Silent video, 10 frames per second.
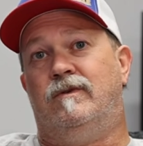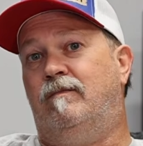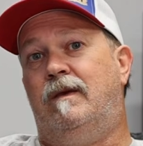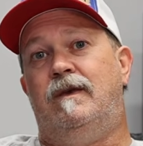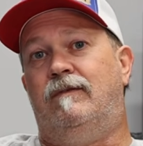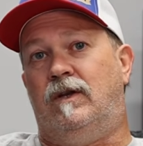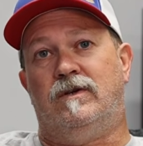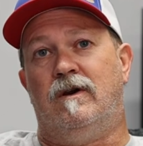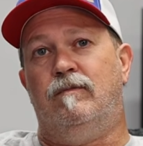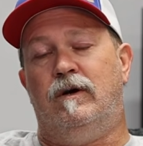or maybe even a
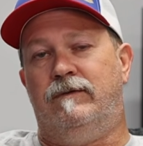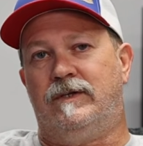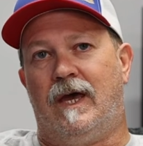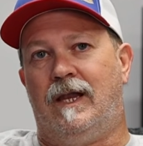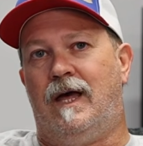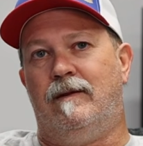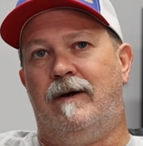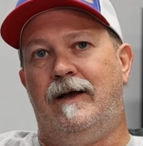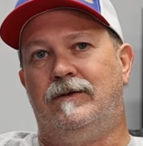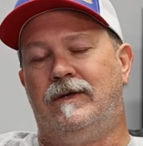Turbo if it's got a lot of
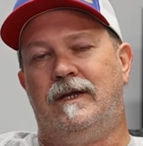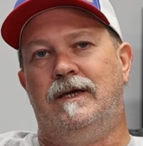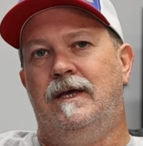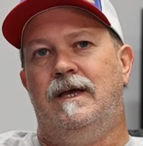miles on it,